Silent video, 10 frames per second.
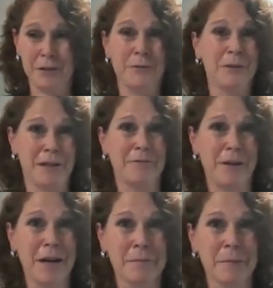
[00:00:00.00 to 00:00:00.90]
to the
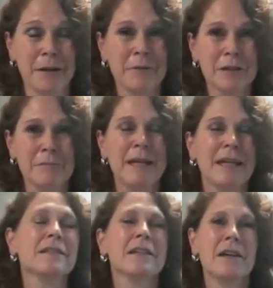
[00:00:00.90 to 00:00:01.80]
environment, which
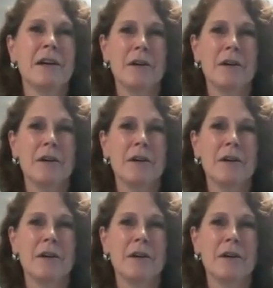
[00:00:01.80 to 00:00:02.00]
means